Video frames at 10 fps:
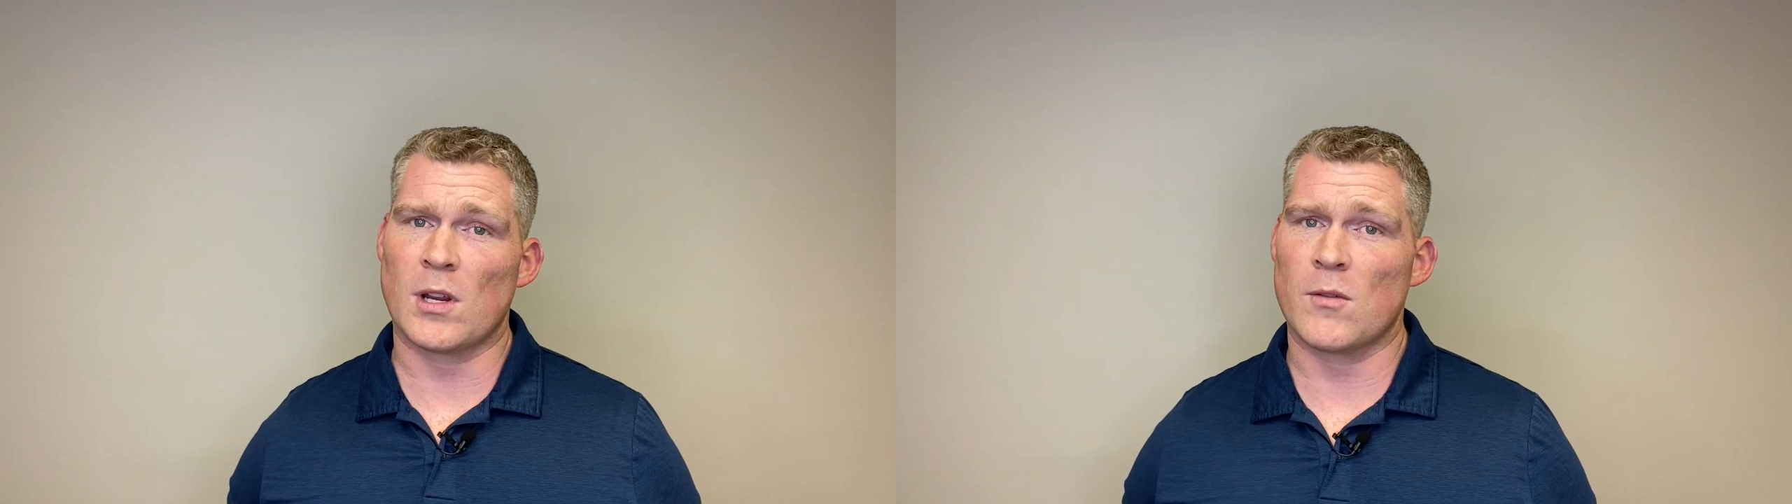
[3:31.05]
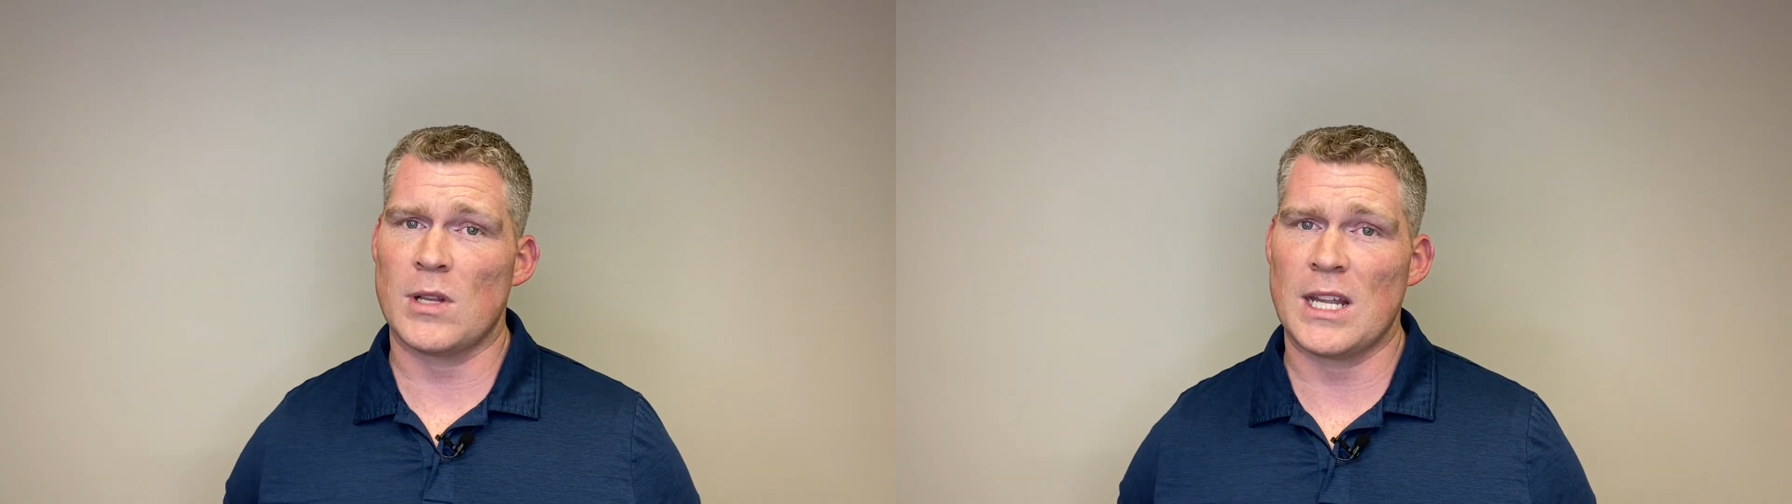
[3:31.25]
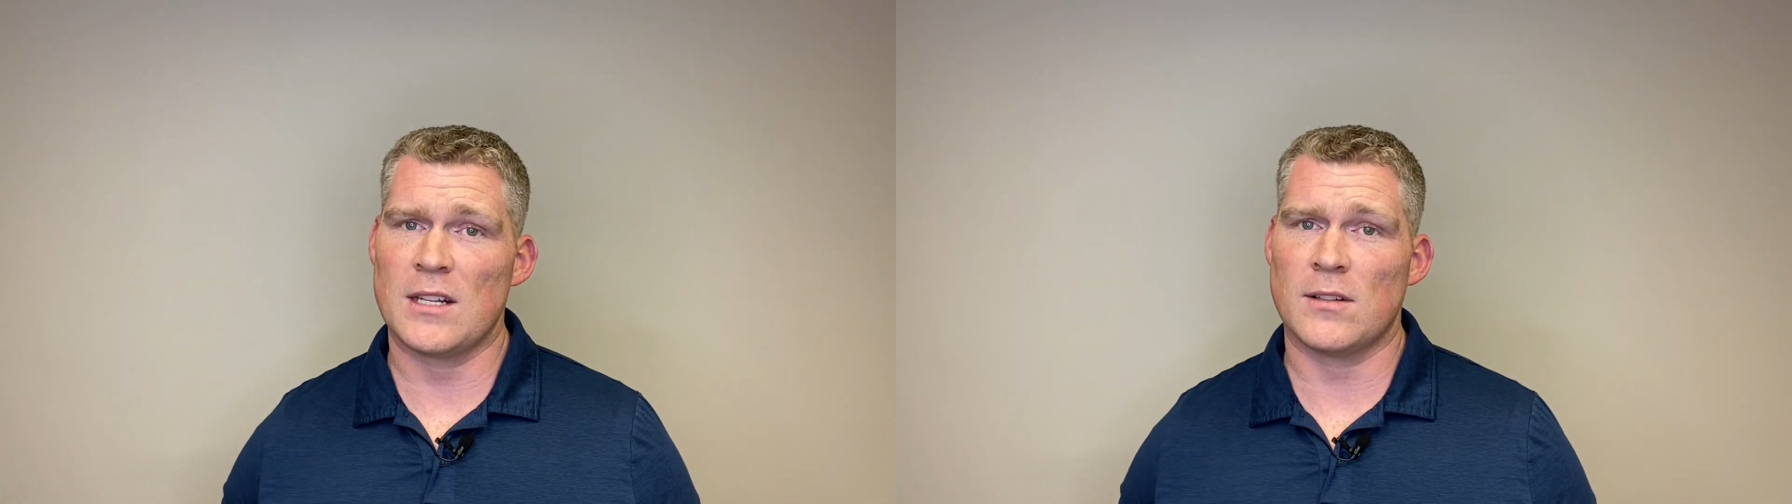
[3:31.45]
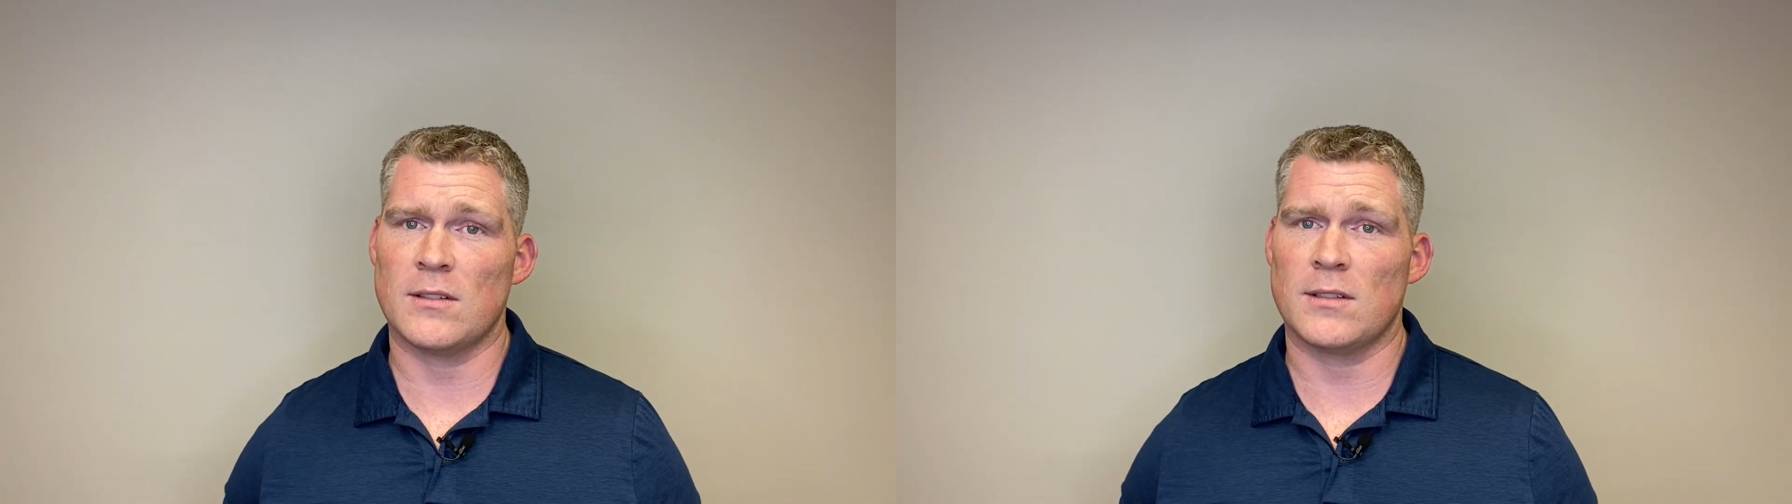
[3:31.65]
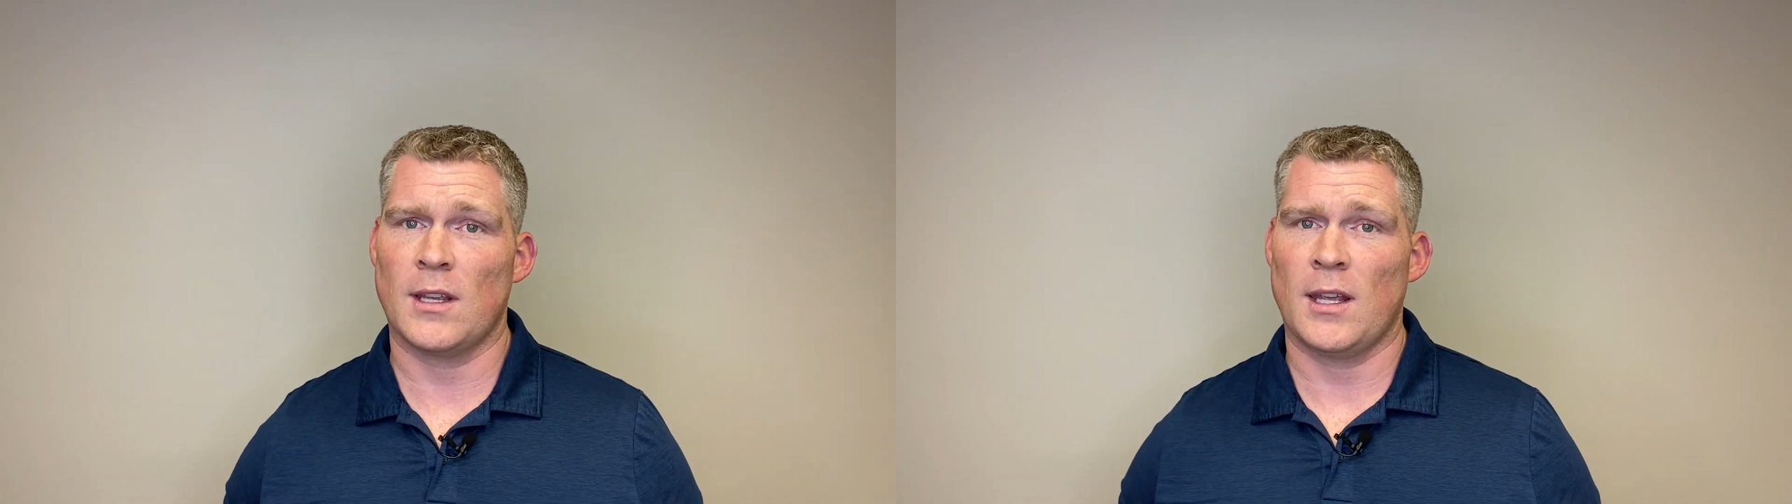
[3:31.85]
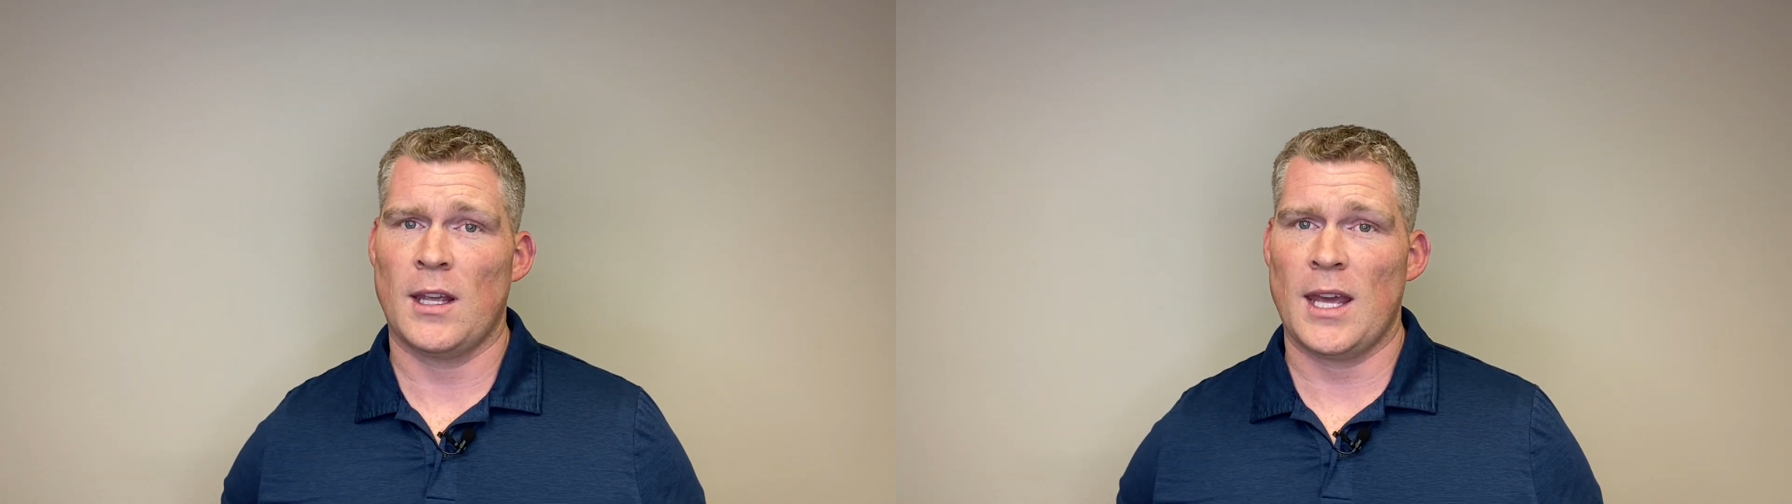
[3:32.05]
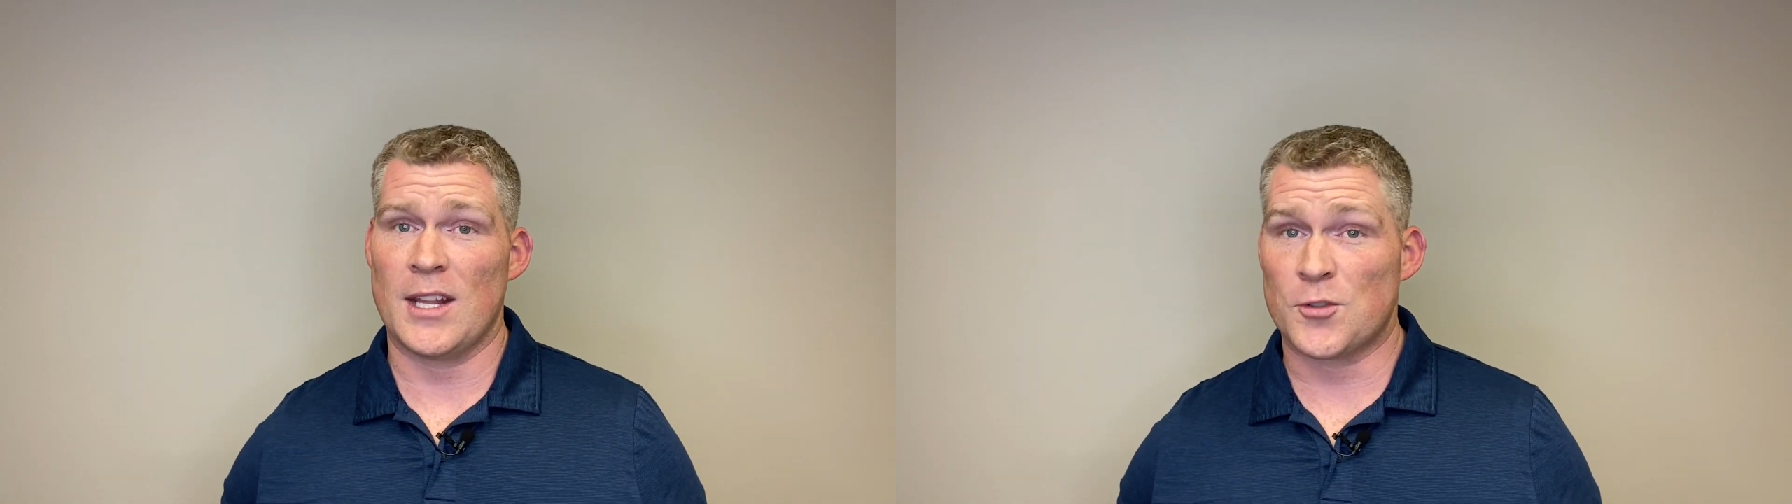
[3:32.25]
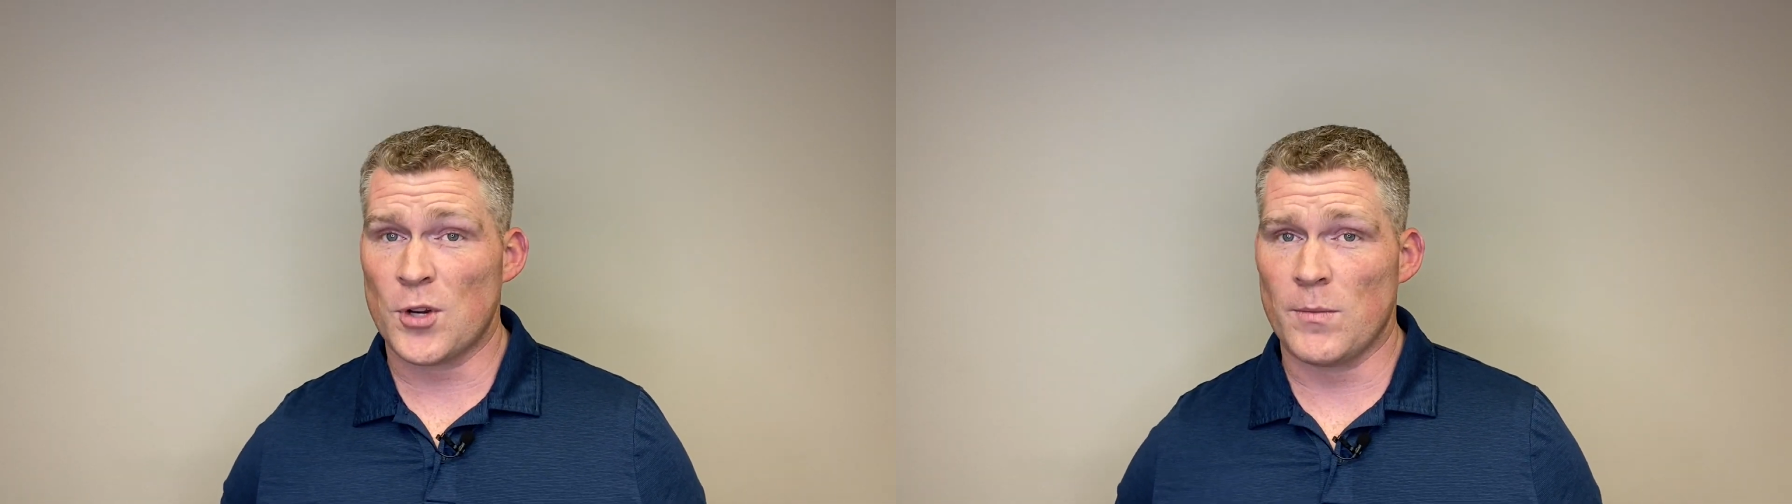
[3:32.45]
recommendations
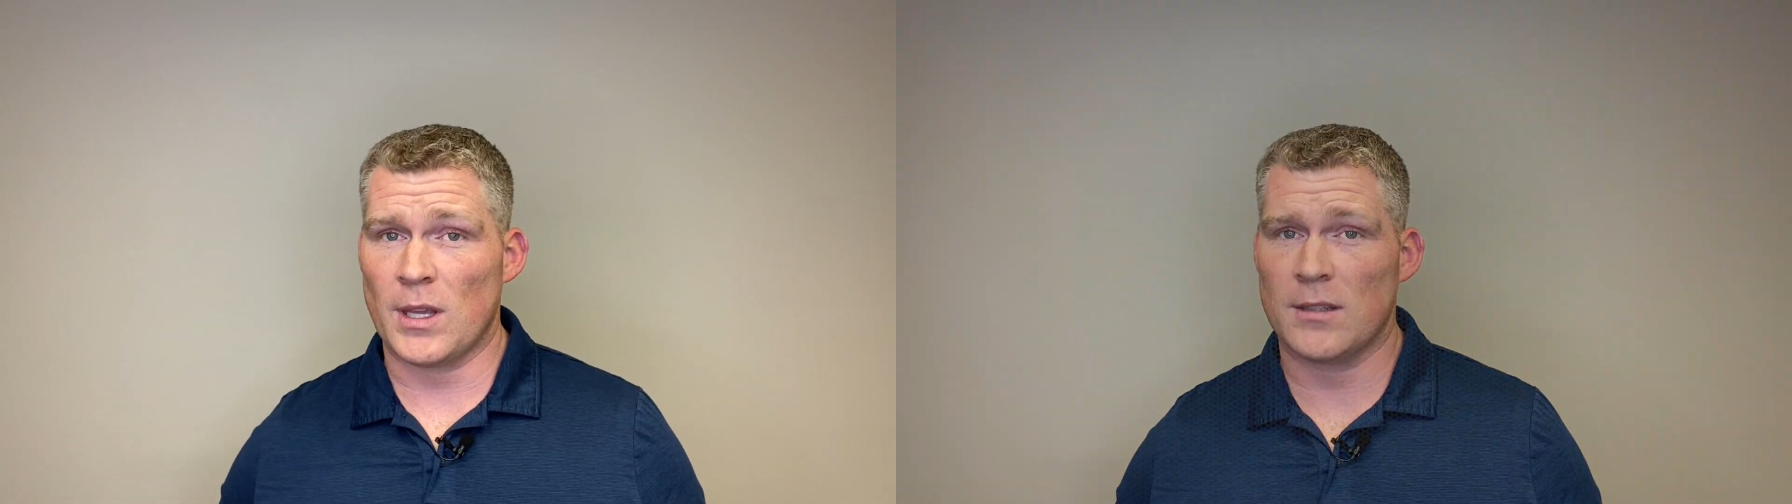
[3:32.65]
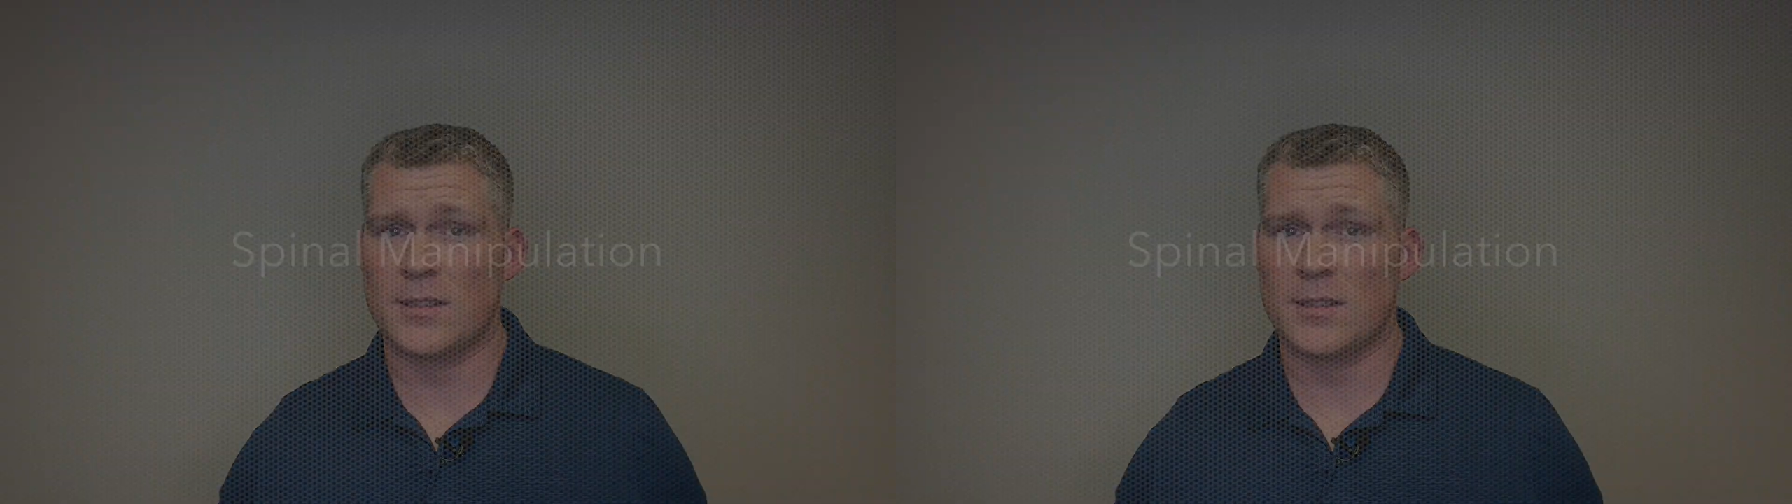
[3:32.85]
and treatment,